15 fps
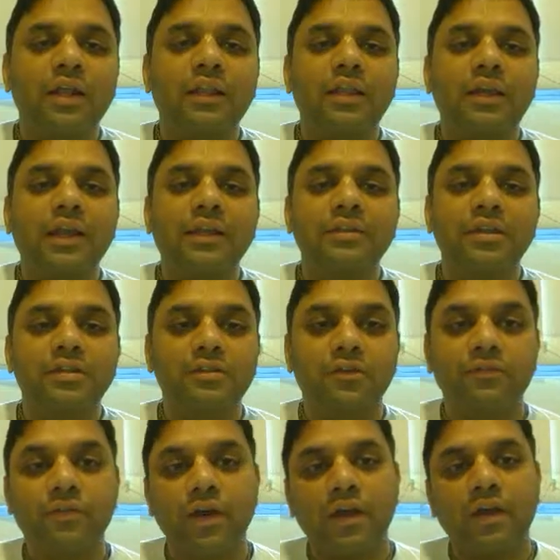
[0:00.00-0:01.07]
they'll tell the
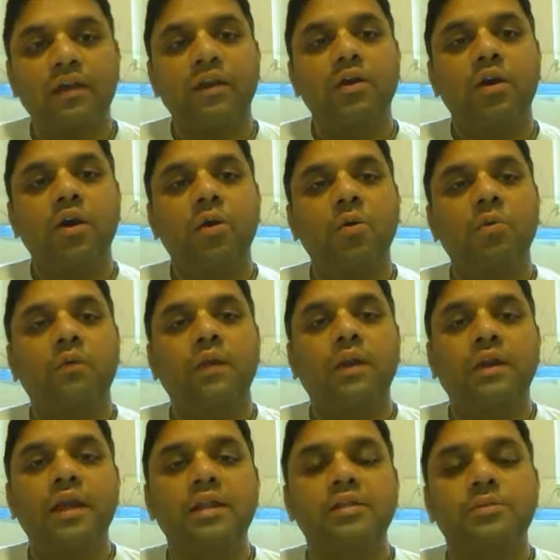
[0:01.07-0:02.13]
dangers of fire,
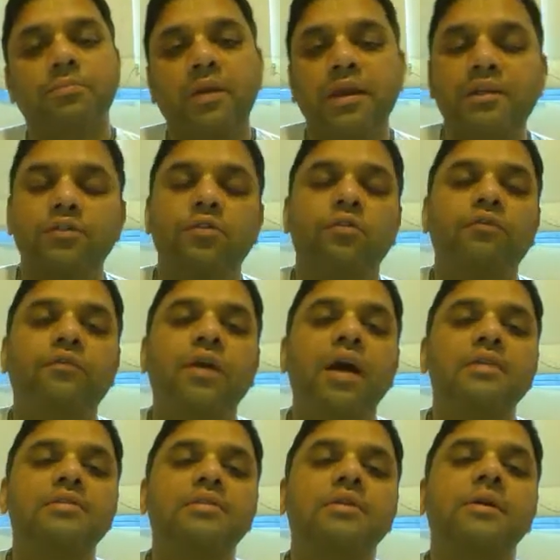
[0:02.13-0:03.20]
how it can spread
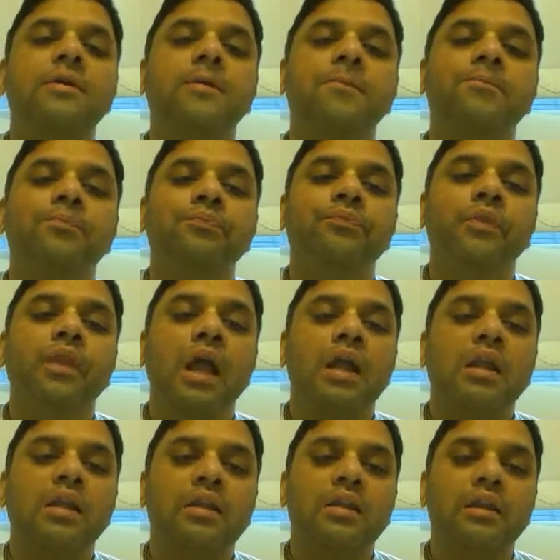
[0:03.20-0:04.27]
so fast.
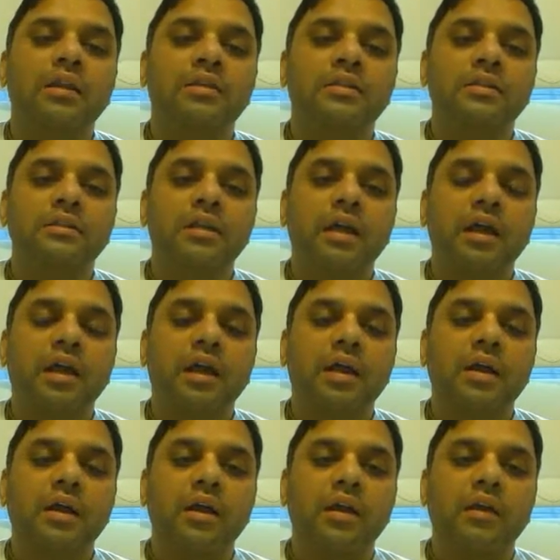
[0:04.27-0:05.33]
And it is,
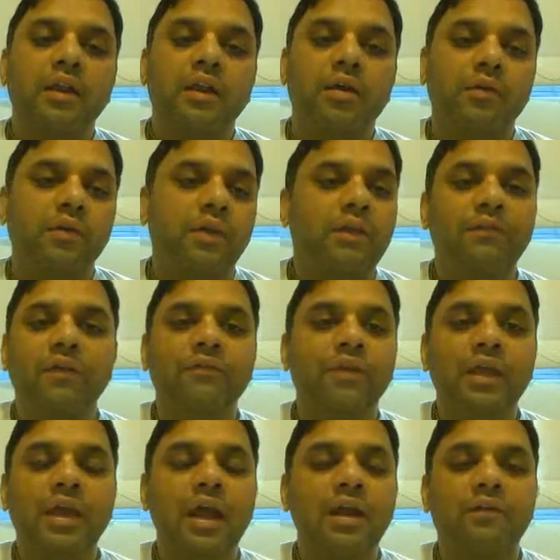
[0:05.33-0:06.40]

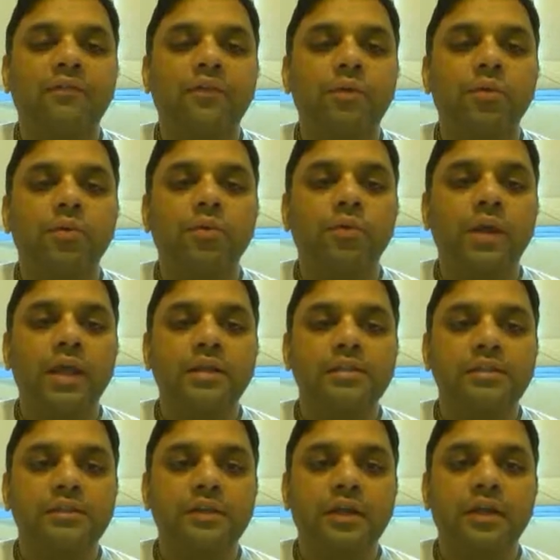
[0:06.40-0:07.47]
even we had few
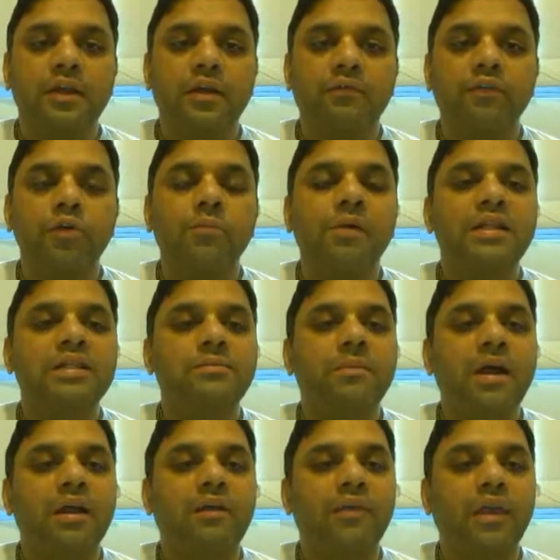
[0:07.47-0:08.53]

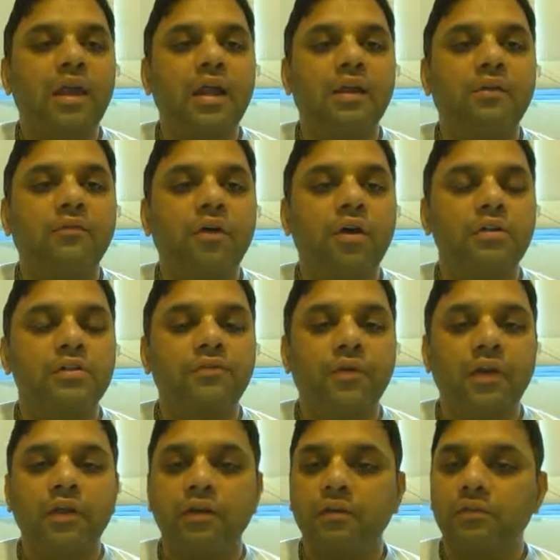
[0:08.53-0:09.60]
months back, we had
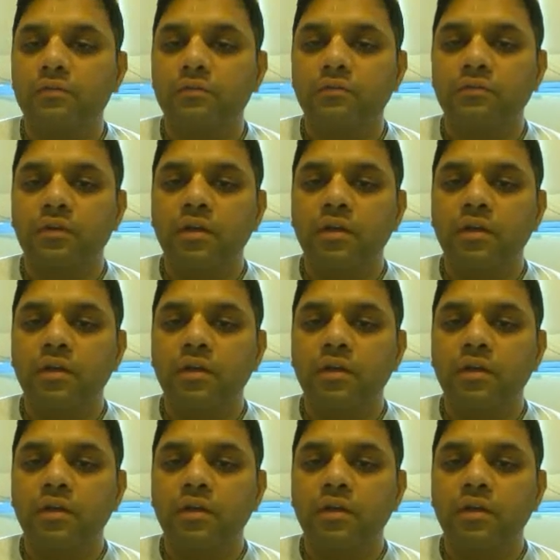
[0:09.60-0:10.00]
forest fire,